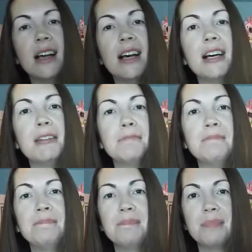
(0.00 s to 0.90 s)

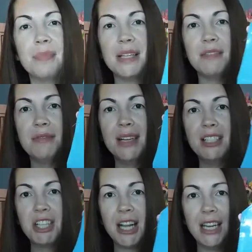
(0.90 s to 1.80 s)
But it's
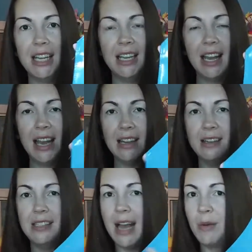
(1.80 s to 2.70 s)
very shiny,
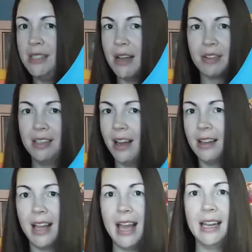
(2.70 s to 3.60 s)
and that would definitely not
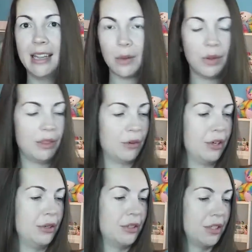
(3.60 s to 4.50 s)
let any liquid through,